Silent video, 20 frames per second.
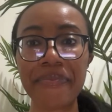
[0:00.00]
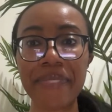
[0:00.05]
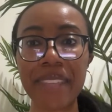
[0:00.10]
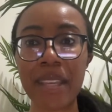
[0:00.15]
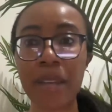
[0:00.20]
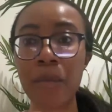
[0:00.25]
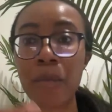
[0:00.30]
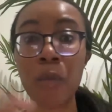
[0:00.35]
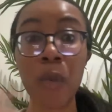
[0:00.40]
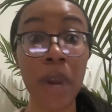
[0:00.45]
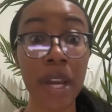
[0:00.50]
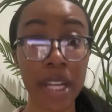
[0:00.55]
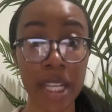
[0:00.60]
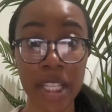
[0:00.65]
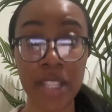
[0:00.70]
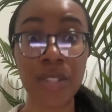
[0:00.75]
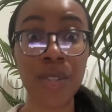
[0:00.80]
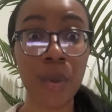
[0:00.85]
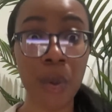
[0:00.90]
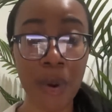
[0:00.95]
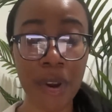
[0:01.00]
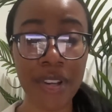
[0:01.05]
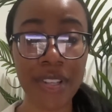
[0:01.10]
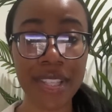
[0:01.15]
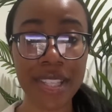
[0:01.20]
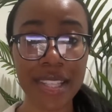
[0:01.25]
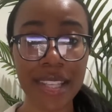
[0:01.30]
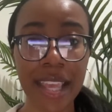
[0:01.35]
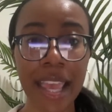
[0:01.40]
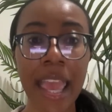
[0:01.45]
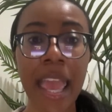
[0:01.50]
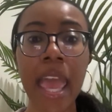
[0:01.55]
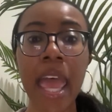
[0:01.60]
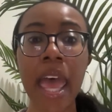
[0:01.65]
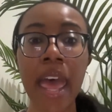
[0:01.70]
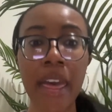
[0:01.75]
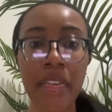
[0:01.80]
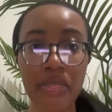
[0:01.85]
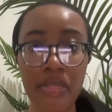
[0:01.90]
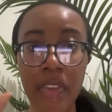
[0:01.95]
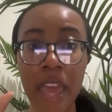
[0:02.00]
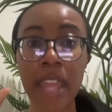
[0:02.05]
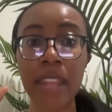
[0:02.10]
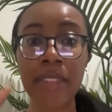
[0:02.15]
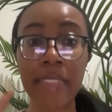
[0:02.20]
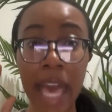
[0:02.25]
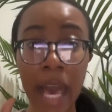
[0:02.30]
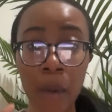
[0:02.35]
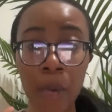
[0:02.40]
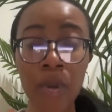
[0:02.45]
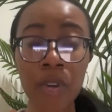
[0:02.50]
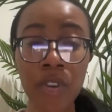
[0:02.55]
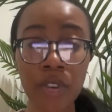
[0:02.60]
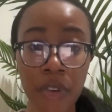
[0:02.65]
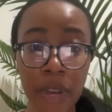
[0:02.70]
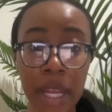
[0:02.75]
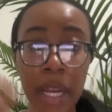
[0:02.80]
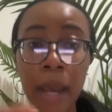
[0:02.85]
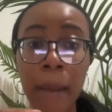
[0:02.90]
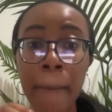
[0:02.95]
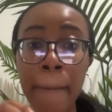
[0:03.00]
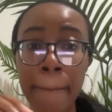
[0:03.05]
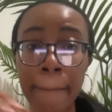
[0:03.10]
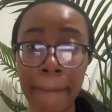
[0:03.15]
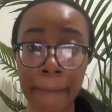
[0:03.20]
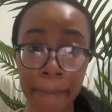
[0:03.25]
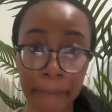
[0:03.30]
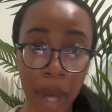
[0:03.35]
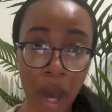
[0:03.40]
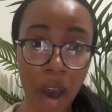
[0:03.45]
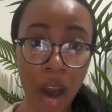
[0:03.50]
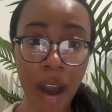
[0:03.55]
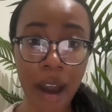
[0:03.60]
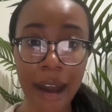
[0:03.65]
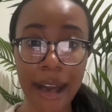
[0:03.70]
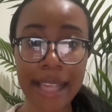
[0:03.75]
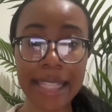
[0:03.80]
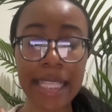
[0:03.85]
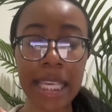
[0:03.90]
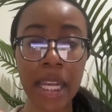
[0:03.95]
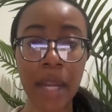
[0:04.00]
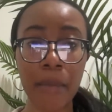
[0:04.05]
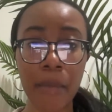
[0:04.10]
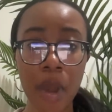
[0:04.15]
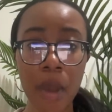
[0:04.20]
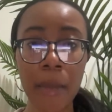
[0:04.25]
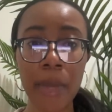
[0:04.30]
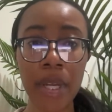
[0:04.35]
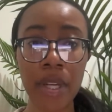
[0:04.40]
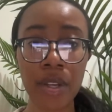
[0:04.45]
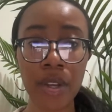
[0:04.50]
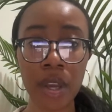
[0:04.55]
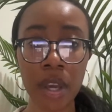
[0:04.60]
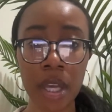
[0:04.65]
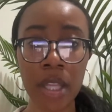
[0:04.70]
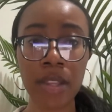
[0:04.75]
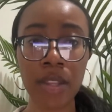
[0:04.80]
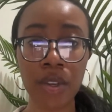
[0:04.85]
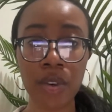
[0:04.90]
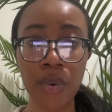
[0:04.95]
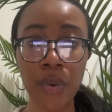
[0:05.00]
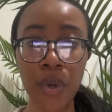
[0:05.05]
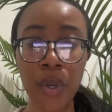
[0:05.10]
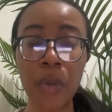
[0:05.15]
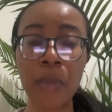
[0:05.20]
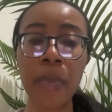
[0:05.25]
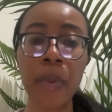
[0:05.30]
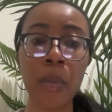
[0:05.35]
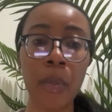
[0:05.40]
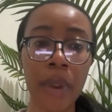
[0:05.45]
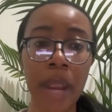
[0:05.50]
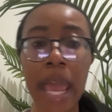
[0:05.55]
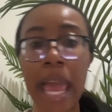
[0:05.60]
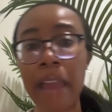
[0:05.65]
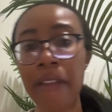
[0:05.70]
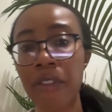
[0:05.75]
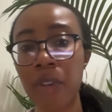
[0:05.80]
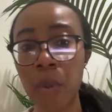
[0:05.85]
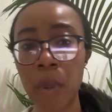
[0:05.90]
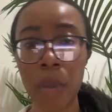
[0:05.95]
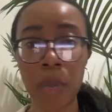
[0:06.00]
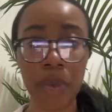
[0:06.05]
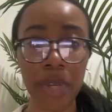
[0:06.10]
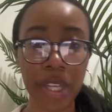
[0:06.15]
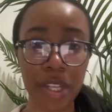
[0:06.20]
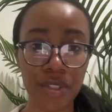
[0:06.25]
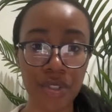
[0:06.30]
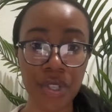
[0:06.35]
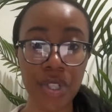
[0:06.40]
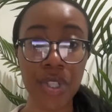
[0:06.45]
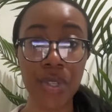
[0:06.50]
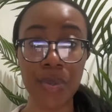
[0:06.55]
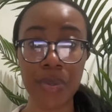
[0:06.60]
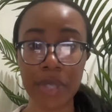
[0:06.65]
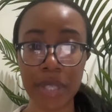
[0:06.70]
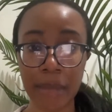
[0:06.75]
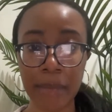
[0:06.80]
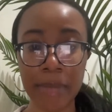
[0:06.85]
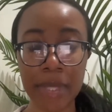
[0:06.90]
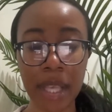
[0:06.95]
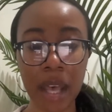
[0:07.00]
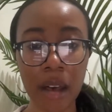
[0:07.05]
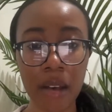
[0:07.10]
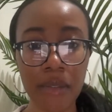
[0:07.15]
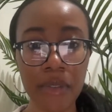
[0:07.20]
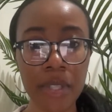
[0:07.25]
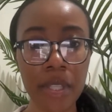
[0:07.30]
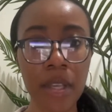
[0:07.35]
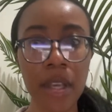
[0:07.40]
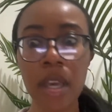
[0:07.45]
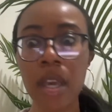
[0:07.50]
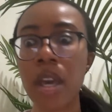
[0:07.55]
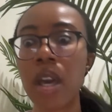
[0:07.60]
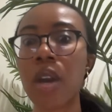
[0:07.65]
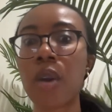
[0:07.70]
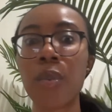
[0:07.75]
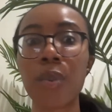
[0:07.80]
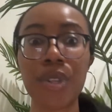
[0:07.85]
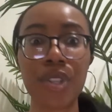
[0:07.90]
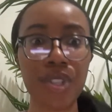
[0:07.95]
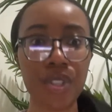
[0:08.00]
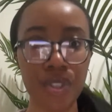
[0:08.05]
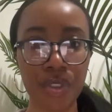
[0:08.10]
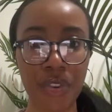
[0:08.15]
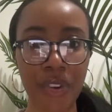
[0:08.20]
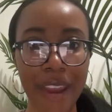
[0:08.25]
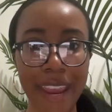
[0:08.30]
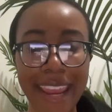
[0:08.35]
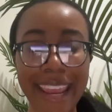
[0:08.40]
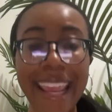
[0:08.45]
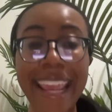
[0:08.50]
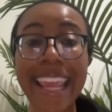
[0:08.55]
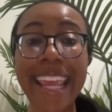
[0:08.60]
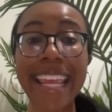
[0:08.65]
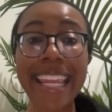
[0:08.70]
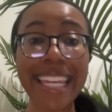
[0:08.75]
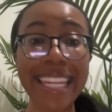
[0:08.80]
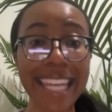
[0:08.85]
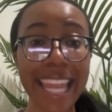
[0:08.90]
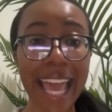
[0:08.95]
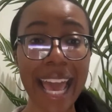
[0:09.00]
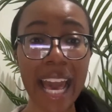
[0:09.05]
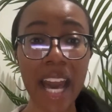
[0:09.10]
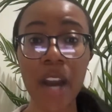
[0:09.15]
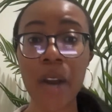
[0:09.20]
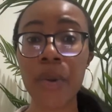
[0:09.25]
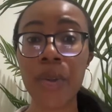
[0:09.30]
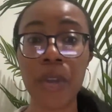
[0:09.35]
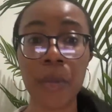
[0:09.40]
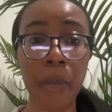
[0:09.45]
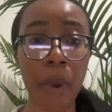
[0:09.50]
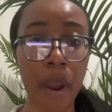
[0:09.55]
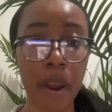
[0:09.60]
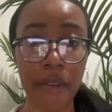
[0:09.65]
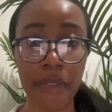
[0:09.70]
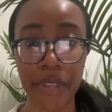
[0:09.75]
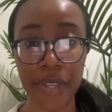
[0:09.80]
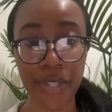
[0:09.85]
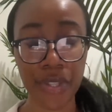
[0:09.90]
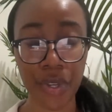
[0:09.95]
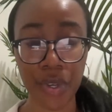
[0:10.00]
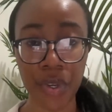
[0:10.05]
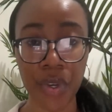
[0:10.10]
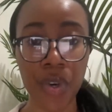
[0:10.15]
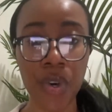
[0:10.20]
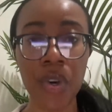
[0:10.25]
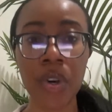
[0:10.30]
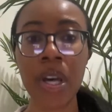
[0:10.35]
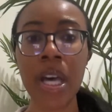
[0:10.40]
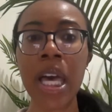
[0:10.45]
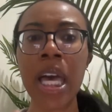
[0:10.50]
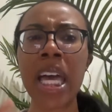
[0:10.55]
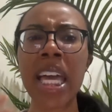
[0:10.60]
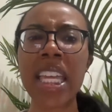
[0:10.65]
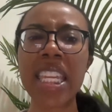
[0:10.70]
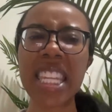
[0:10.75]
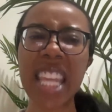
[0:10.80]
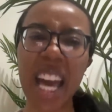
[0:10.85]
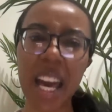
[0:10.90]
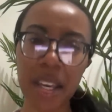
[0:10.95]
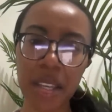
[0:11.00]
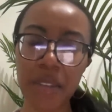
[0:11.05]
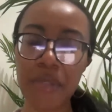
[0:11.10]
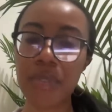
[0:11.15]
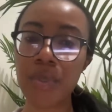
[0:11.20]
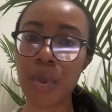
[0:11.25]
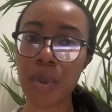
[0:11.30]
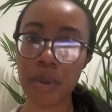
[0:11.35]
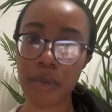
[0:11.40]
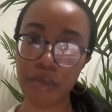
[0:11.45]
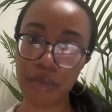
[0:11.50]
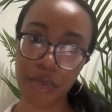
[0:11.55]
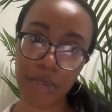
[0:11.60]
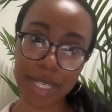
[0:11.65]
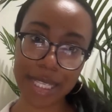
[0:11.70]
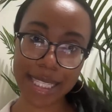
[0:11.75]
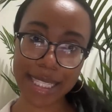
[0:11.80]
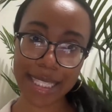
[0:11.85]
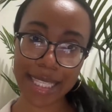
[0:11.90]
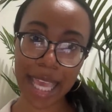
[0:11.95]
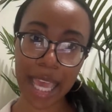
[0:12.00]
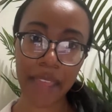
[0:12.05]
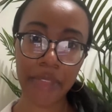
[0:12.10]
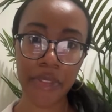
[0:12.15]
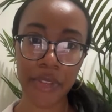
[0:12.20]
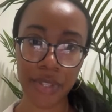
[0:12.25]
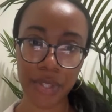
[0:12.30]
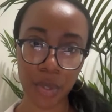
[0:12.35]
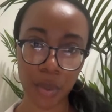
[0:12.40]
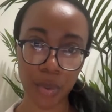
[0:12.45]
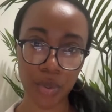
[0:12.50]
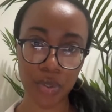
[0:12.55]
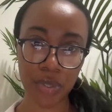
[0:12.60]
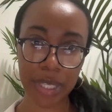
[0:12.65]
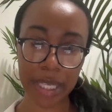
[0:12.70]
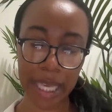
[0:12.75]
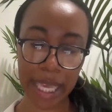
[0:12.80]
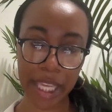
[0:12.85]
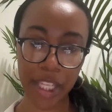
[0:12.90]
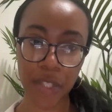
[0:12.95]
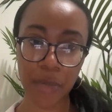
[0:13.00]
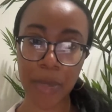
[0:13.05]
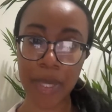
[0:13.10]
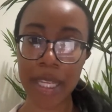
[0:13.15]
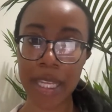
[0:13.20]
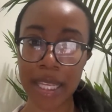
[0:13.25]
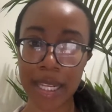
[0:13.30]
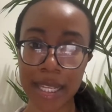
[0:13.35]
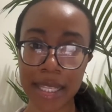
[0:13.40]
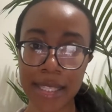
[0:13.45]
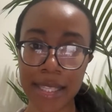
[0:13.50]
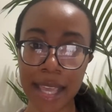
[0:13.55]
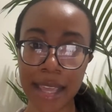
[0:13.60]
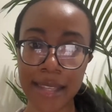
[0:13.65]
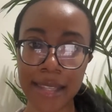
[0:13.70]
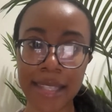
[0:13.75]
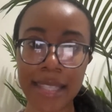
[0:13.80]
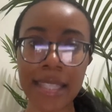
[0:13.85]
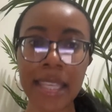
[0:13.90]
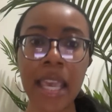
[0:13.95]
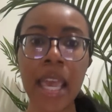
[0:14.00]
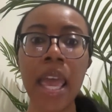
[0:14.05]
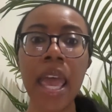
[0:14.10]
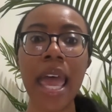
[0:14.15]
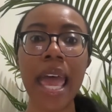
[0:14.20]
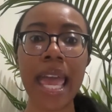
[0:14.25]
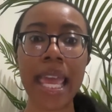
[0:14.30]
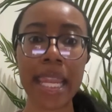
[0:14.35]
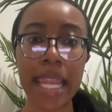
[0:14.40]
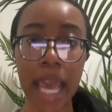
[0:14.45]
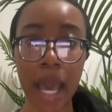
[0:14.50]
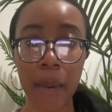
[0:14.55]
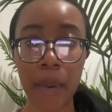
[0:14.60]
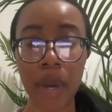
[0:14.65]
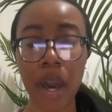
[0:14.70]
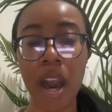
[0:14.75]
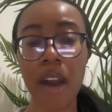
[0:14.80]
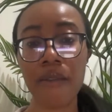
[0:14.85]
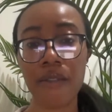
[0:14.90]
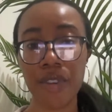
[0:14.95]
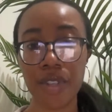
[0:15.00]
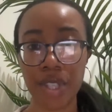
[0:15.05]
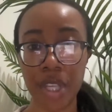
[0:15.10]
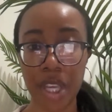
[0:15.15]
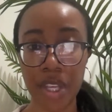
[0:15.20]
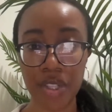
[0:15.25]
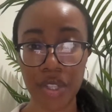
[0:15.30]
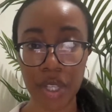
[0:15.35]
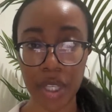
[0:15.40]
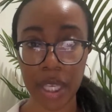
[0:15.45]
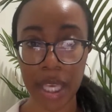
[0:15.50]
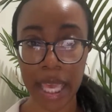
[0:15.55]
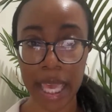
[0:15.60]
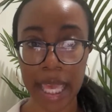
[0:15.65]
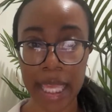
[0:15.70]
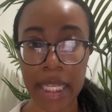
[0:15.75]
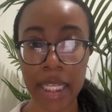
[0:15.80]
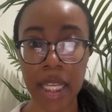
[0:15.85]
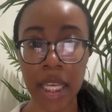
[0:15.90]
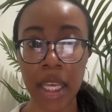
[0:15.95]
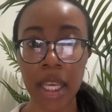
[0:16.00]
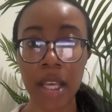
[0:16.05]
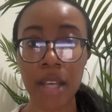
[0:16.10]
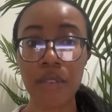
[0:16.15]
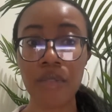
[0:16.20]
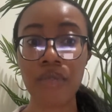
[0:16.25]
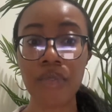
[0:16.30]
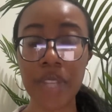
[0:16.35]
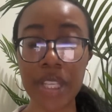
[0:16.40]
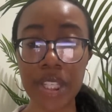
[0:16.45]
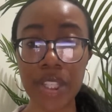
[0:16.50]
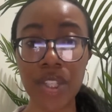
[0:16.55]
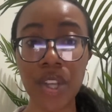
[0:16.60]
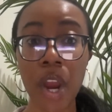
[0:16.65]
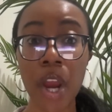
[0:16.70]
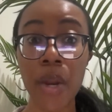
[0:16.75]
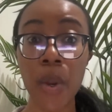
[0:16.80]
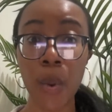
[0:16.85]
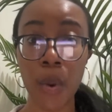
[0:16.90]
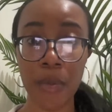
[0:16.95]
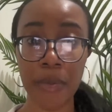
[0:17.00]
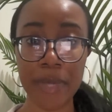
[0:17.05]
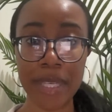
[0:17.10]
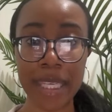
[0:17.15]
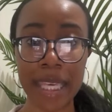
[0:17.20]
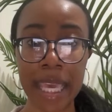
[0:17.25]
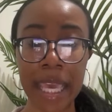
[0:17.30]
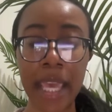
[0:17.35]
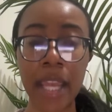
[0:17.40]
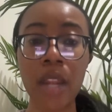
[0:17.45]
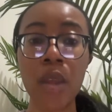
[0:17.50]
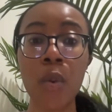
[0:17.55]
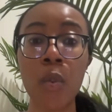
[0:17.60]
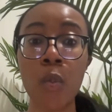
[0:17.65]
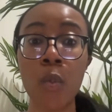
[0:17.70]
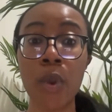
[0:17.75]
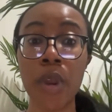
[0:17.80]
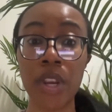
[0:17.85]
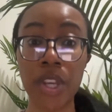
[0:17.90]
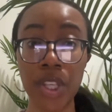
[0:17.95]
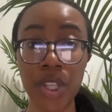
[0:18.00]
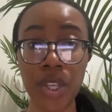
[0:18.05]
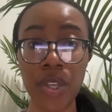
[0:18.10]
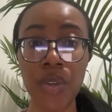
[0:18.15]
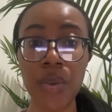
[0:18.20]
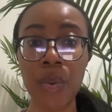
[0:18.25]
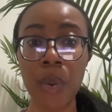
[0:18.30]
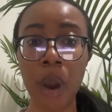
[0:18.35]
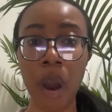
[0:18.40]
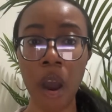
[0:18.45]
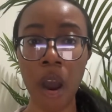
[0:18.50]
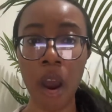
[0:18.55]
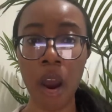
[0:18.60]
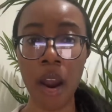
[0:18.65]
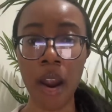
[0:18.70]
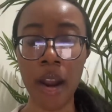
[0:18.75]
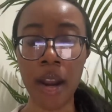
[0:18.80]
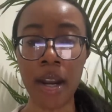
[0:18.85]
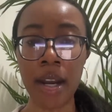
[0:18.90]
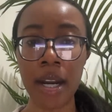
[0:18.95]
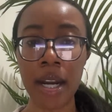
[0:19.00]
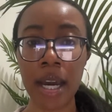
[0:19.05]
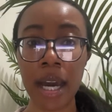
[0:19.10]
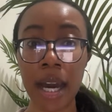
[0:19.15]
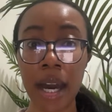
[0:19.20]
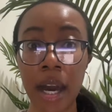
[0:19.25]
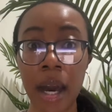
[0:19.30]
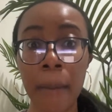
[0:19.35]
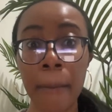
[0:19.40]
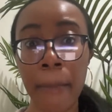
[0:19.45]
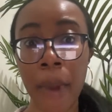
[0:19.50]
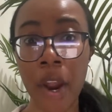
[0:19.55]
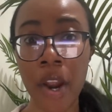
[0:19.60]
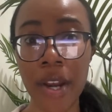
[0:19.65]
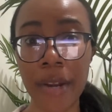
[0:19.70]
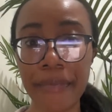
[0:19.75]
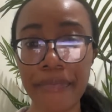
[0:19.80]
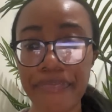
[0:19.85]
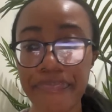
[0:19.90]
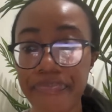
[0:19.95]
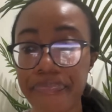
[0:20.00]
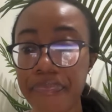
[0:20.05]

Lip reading: what is yours?" And then that will create a pause and a moment in the group where everyone will introduce themselves, which is great. Now you're part of the circle. Now you've sort of reset the social engagement in a sense, and now a conversation can restart or begin where you are apart.